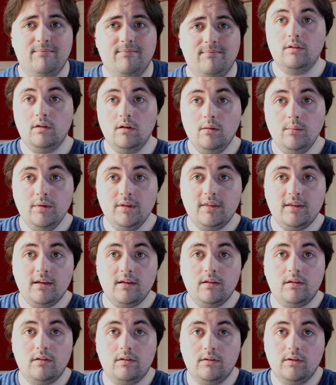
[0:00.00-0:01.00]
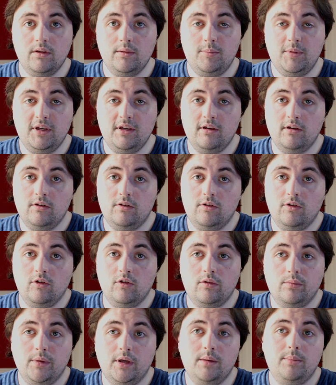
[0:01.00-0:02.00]
Some of these sleeping
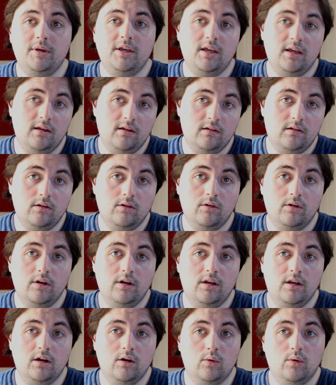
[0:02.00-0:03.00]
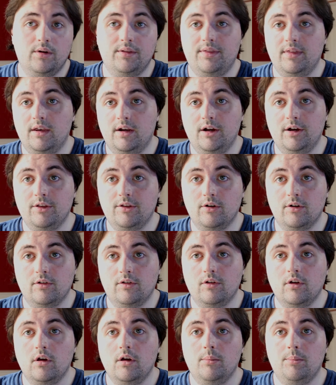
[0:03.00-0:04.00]
issues may be easier to deal with than
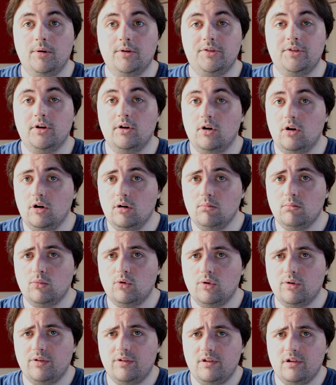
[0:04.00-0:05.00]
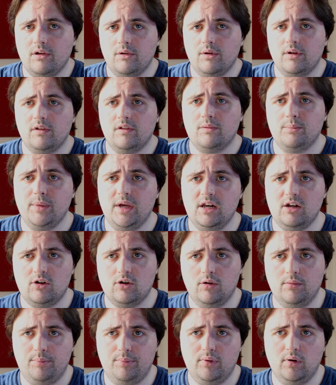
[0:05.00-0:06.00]
others, But there are more serious
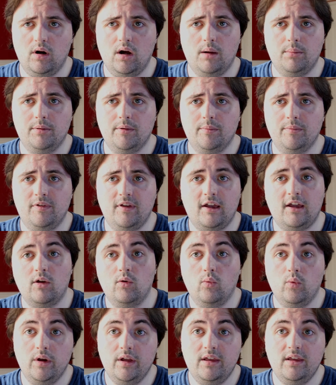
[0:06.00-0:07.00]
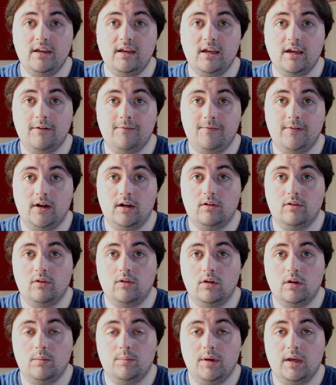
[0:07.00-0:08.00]
medical problems that can really affect
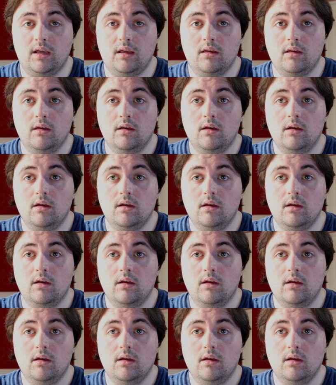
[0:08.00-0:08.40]
sleeping.